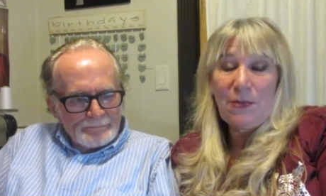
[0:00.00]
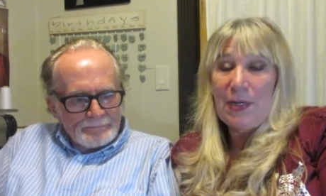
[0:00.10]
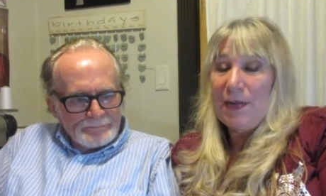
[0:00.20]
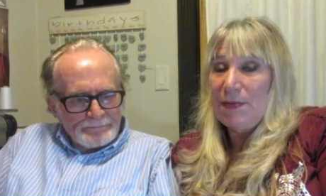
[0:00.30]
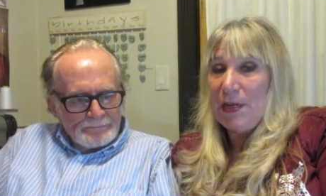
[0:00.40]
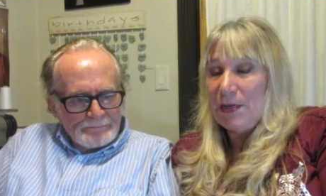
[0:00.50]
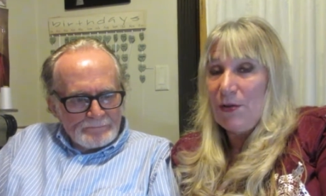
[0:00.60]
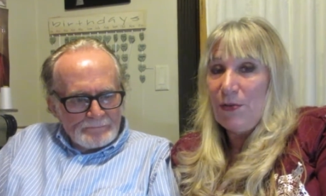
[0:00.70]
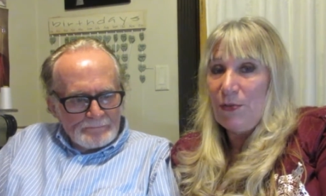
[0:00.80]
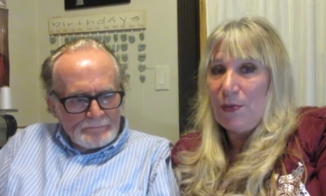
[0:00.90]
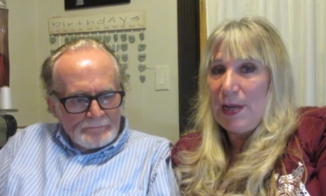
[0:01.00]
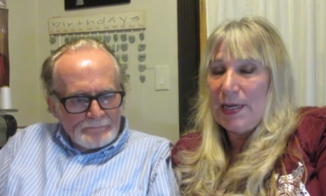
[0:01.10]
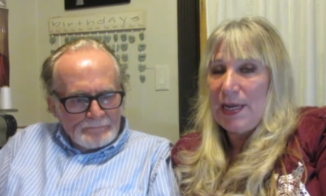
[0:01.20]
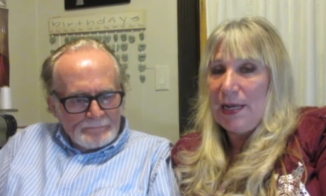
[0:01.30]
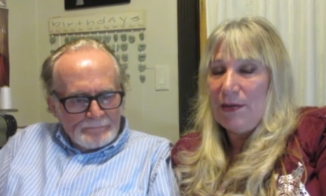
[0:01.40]
Speaker 1: what I've got to go through
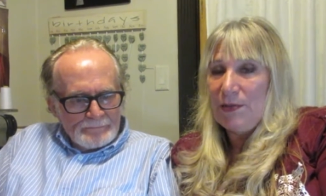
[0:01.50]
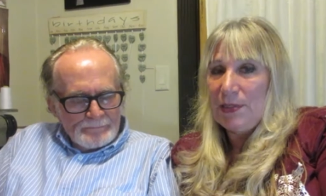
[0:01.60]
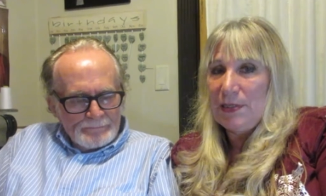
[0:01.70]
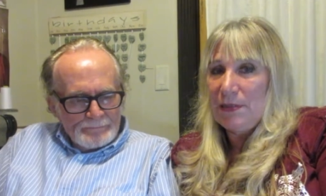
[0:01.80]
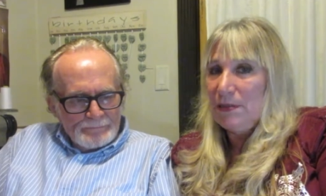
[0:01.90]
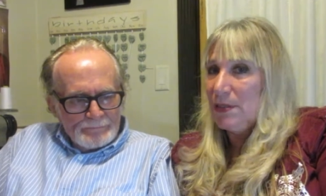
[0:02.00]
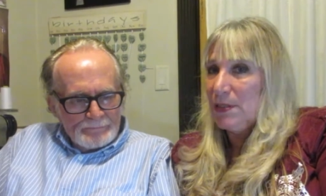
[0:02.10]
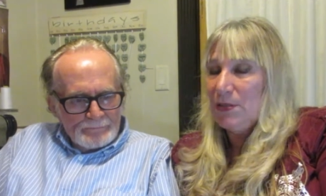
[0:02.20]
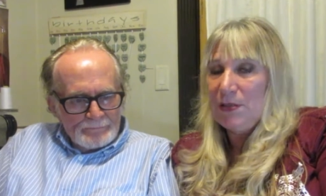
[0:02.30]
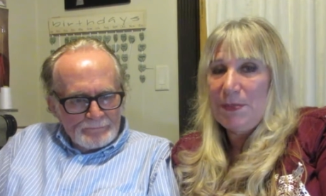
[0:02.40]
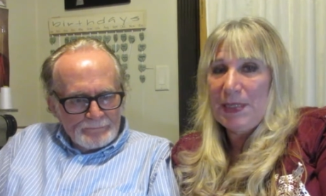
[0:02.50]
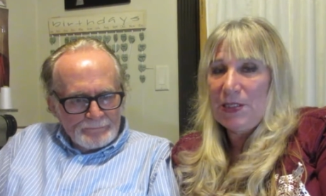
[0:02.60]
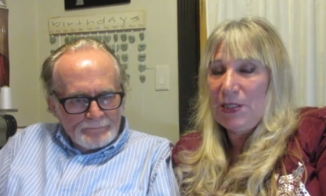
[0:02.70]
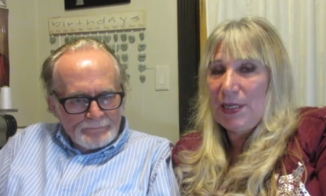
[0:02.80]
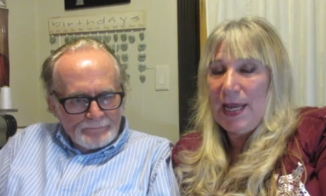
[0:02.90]
right now, and just do the
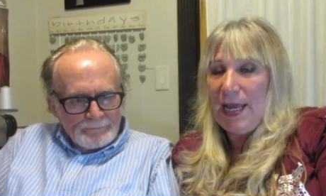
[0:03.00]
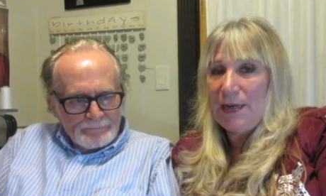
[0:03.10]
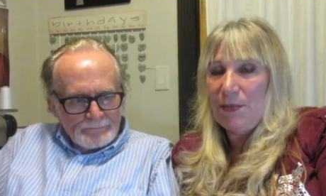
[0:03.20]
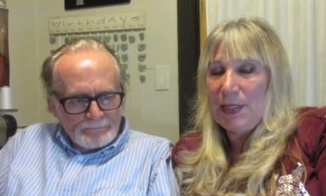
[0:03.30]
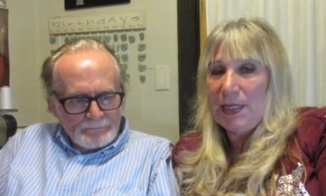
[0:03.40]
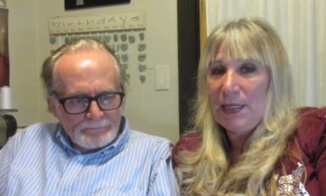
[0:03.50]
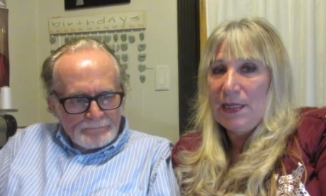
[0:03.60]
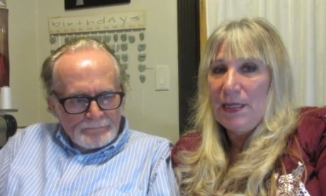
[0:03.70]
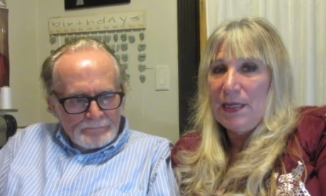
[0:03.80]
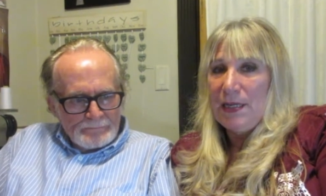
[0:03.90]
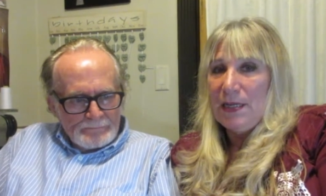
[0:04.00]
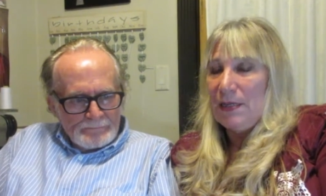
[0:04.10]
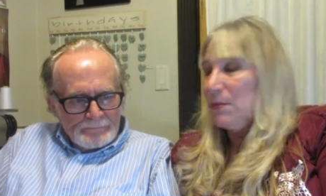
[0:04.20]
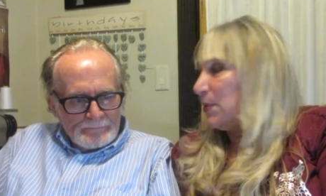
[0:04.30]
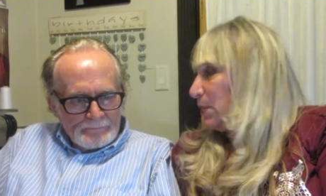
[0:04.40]
best you can with.
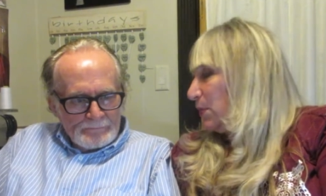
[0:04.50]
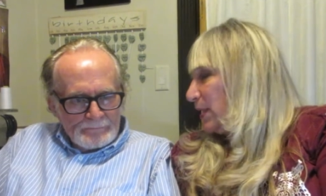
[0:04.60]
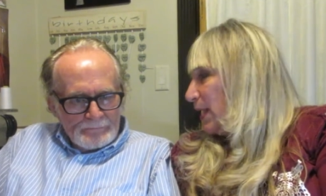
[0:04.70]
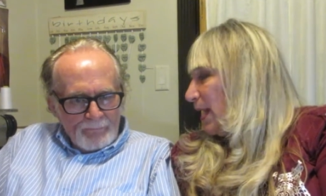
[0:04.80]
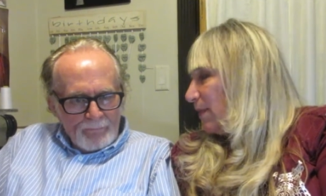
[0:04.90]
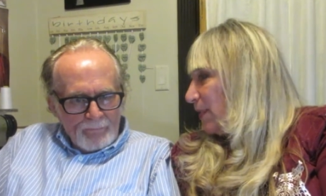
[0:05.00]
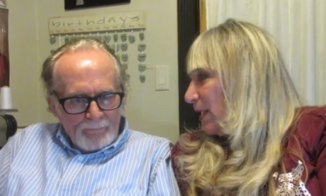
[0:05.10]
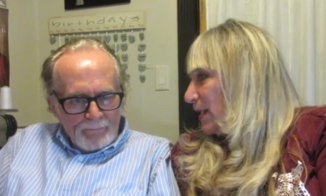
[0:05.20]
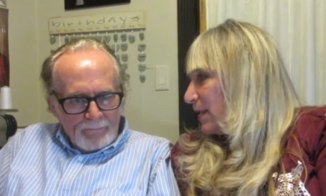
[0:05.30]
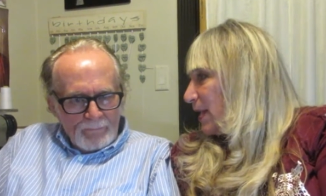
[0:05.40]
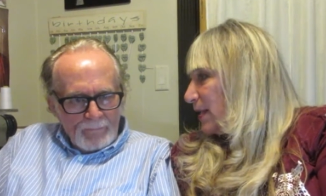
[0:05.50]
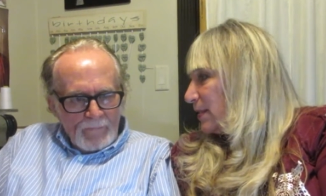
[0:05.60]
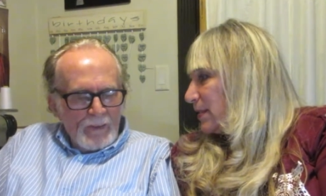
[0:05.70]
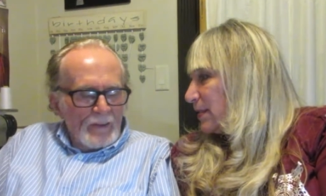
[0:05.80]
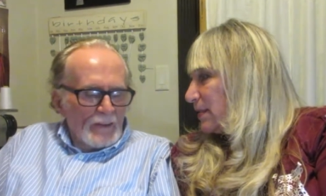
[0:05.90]
with what you have. I like
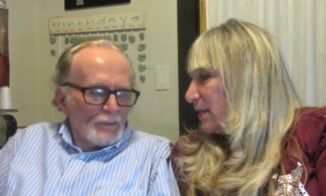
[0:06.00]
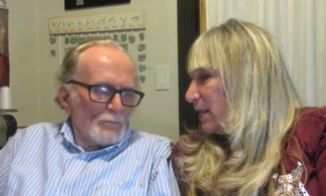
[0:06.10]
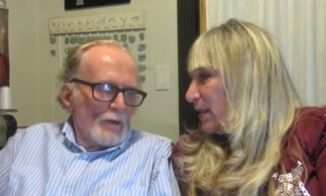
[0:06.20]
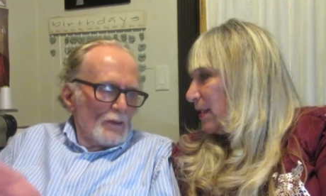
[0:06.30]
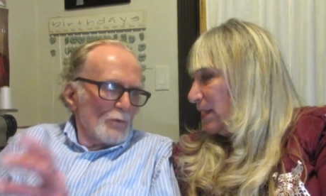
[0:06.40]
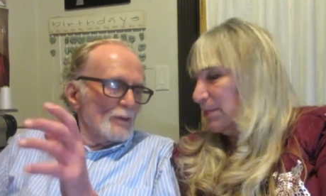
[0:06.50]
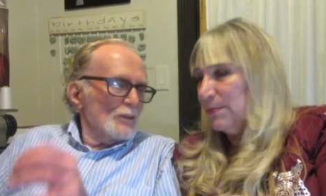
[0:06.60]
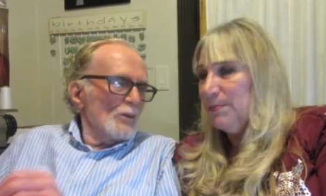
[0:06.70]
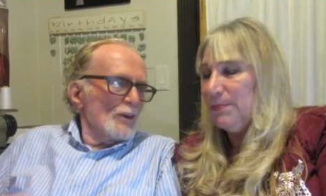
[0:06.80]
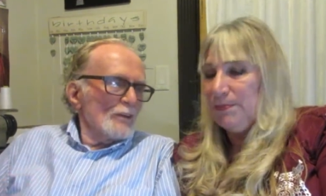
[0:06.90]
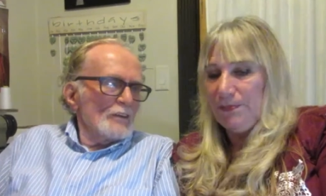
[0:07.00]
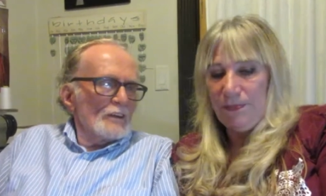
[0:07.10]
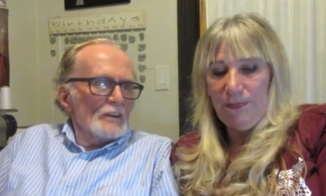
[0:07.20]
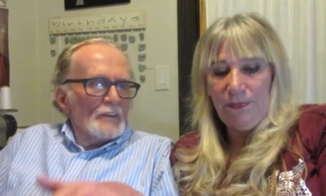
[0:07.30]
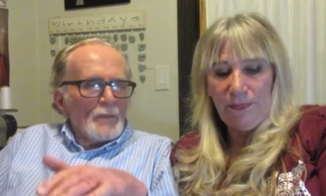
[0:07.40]
that.
Speaker 2: And no matter where you are
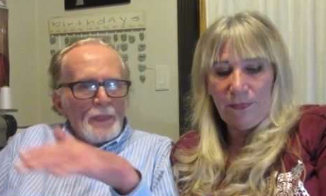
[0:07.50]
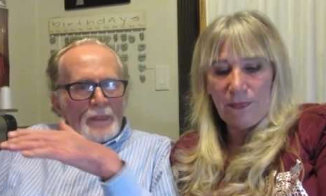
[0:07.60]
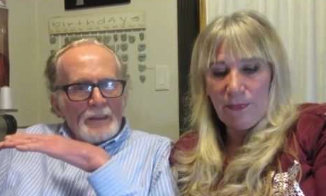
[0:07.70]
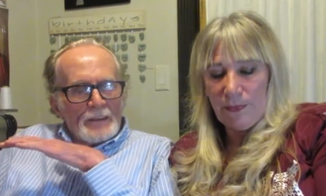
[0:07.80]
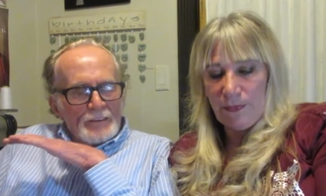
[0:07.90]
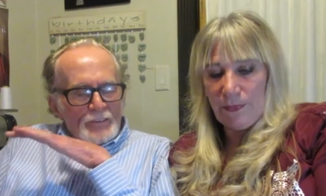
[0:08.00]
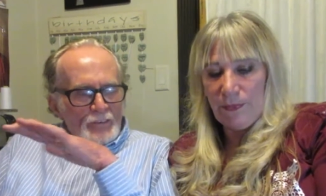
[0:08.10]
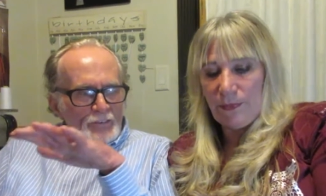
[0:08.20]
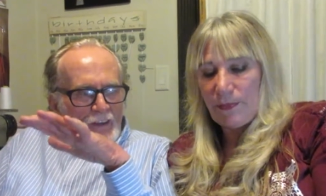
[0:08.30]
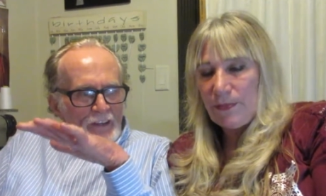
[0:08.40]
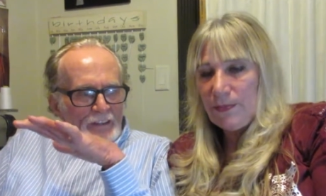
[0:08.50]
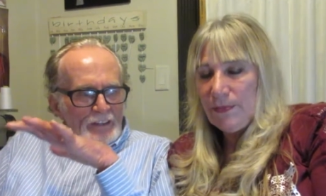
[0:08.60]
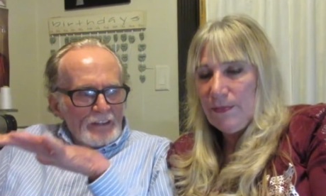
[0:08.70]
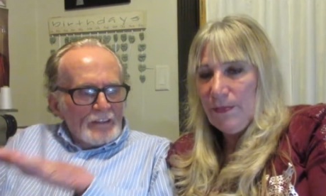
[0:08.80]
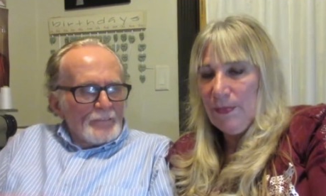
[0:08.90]
in
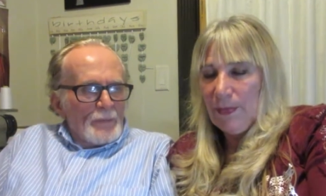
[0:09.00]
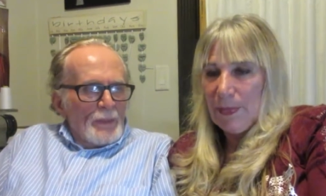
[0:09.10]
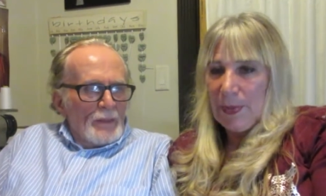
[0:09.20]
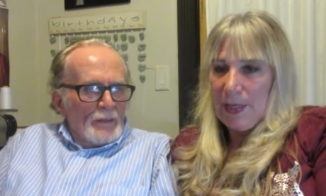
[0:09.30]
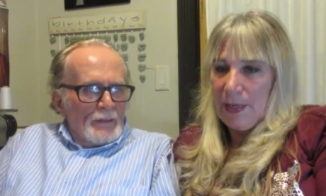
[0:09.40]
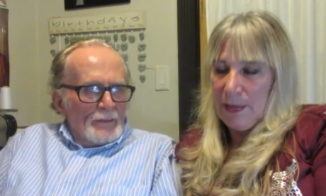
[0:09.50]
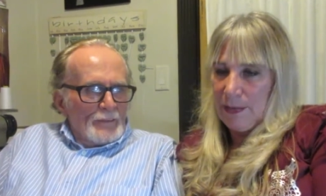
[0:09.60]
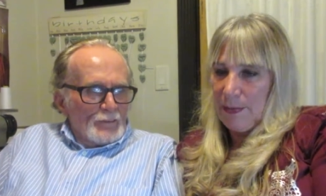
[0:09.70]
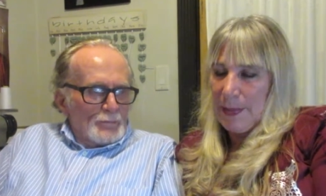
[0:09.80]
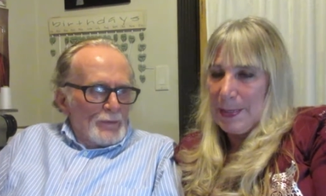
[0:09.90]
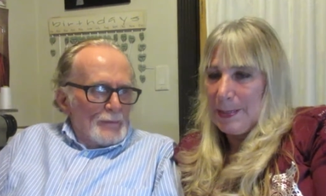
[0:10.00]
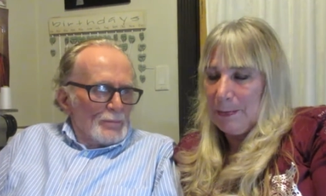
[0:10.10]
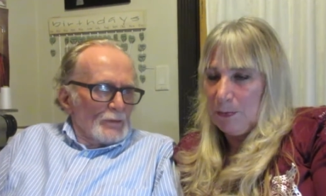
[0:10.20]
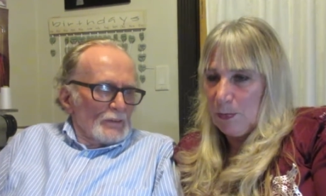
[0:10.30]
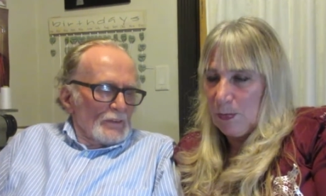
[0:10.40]
society, there's
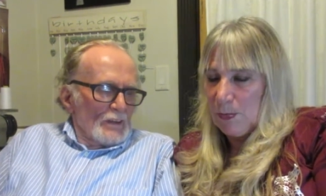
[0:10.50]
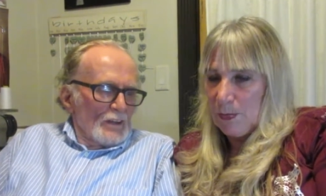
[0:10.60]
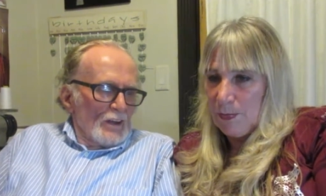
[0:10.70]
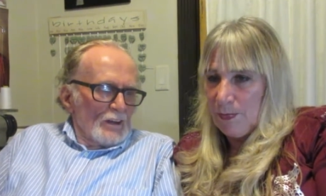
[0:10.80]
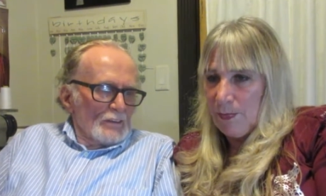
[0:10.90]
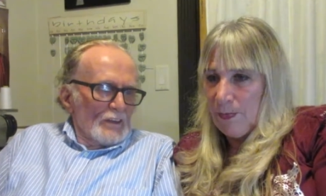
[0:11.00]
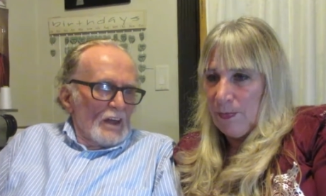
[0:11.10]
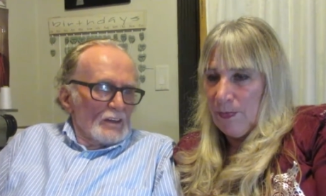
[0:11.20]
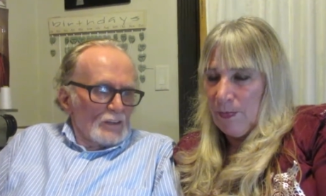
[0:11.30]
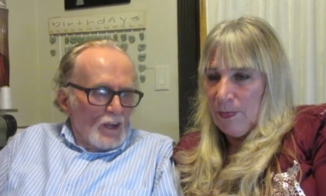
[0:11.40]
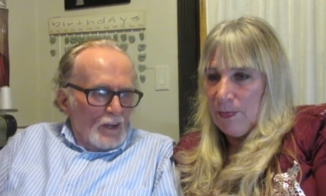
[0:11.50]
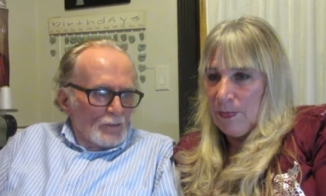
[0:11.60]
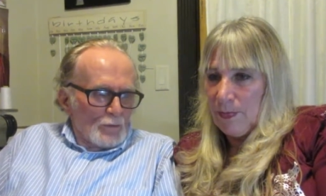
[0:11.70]
people a lot a lot